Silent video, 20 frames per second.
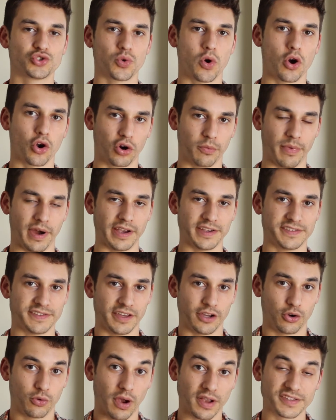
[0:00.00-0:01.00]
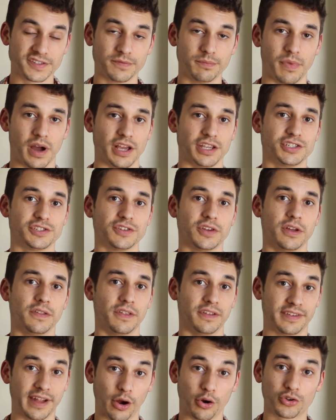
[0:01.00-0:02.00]
stronger mice, the aggressive mice,
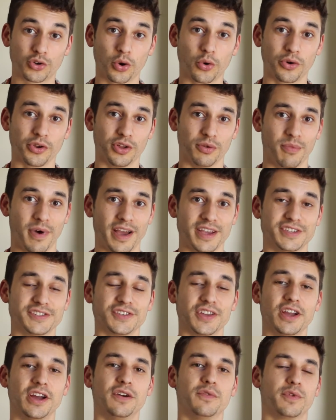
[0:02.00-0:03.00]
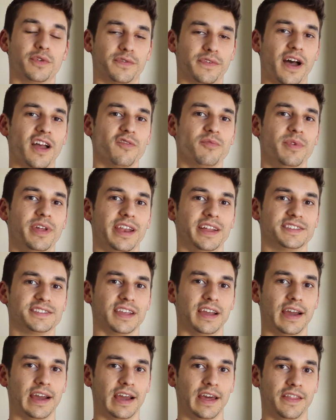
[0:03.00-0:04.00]
the territorial mice, for 5 minutes,
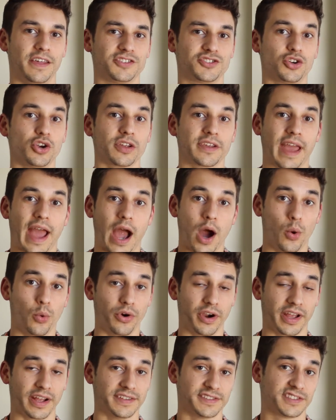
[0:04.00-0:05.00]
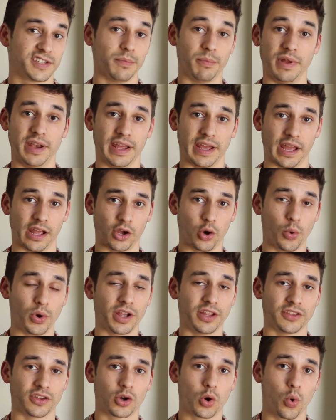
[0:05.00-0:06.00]
they started cowering and submitting and going
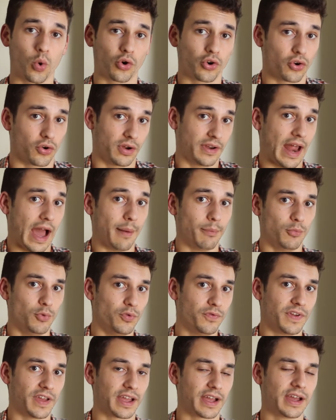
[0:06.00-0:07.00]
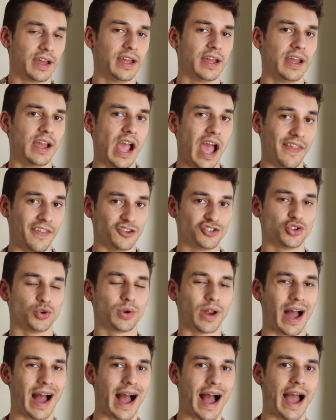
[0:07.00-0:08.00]
in the corner and not moving, and they showed
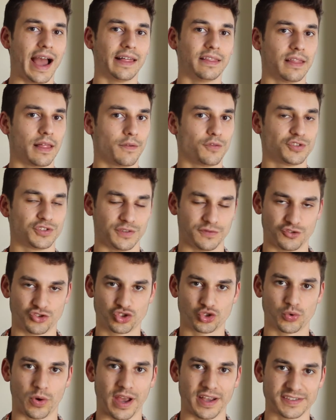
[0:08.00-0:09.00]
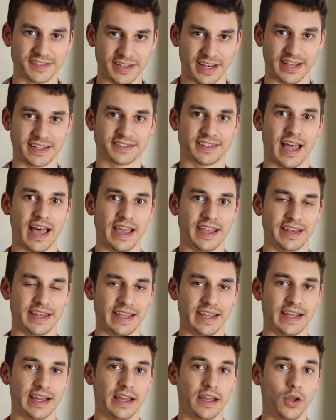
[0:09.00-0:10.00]
high levels of stress and
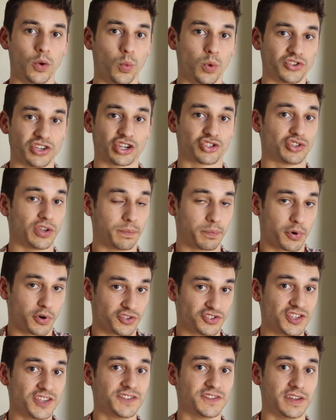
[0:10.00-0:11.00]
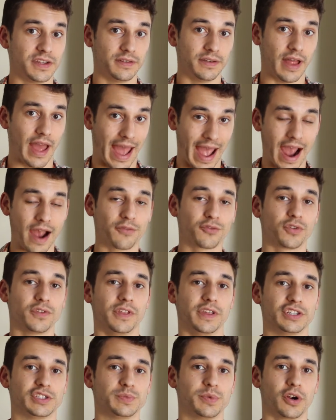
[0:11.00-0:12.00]
anxiety, which actually persisted after
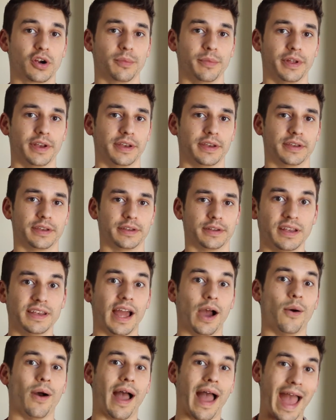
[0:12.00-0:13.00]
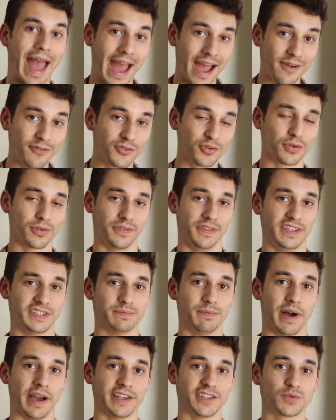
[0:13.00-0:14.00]
the experiment. Now, after
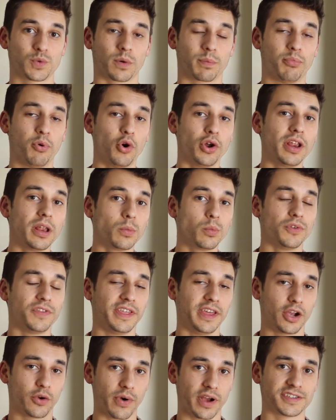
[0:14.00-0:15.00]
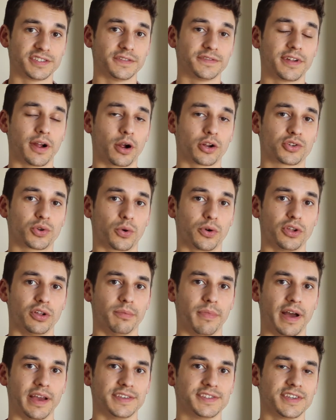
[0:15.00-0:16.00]
these mice were put in with the aggressive territorial
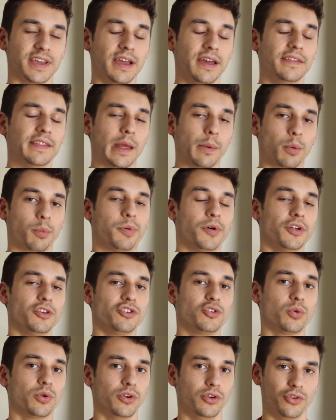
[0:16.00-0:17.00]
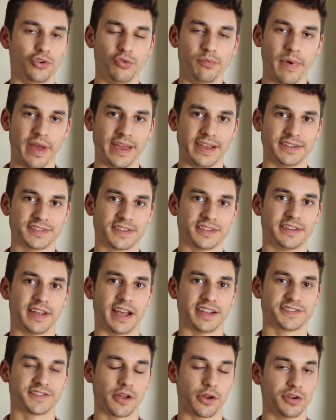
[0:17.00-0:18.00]
mice, they were put into a new maze to
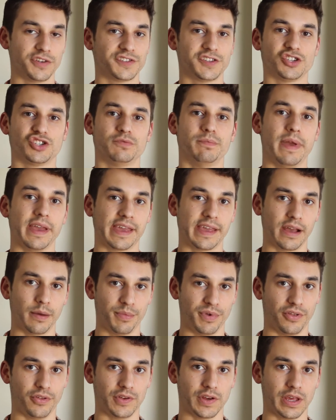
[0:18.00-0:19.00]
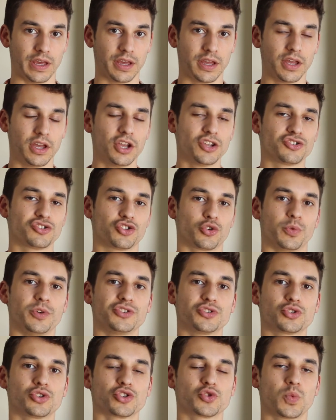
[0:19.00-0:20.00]
test their decision-making ability. So the
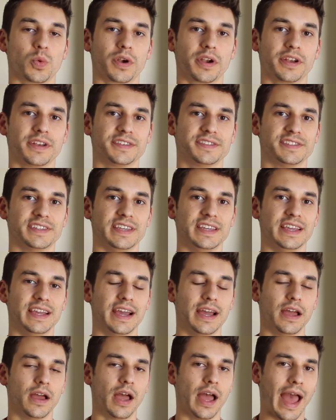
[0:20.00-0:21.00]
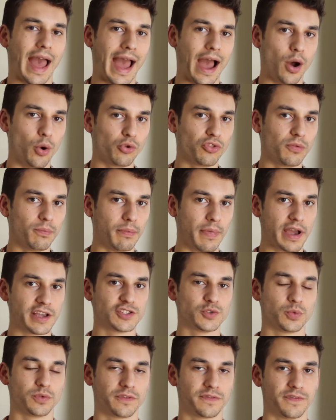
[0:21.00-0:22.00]
researchers wanted to see how the
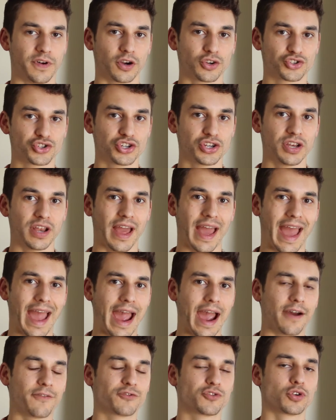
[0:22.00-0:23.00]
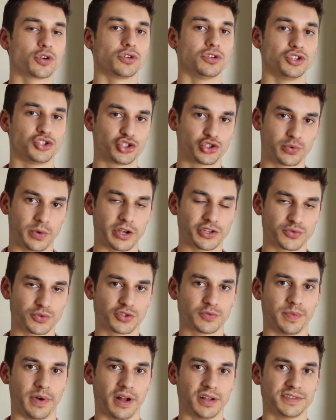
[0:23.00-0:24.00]
mice would function after the stress
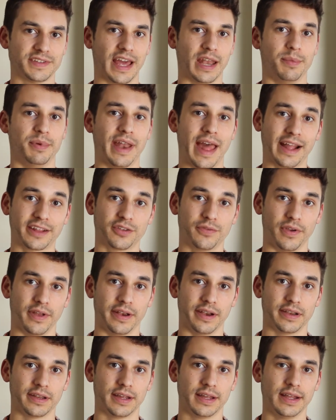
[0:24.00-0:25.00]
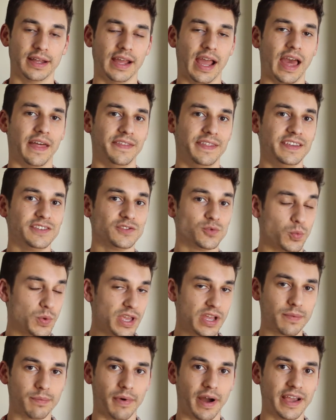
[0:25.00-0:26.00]
response had been activated. And these
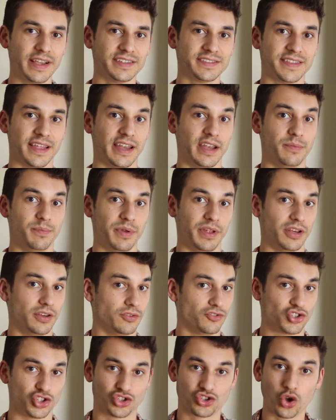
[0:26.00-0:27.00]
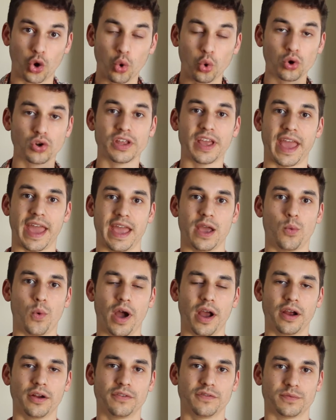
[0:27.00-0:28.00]
weak mice that had been just totally
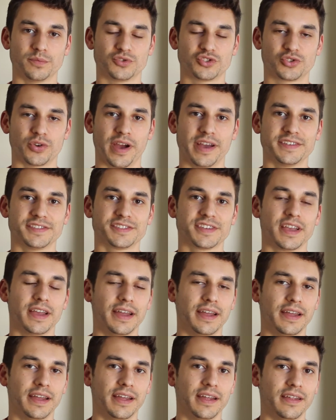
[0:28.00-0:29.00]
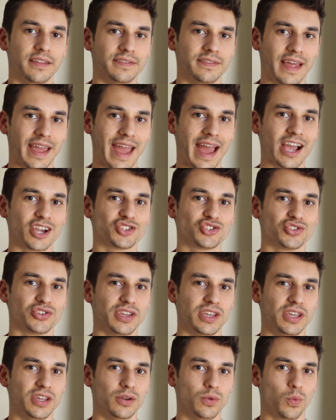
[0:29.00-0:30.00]
haywired from stress, they
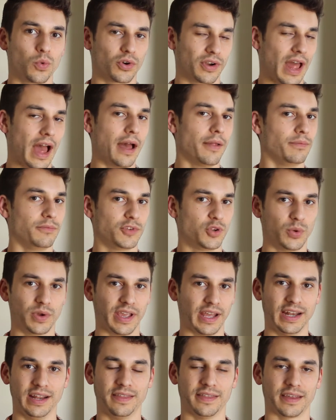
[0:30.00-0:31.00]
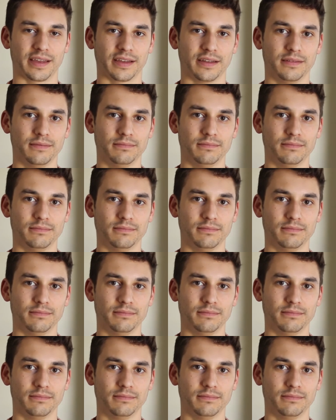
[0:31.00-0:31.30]
actually were not doing anything.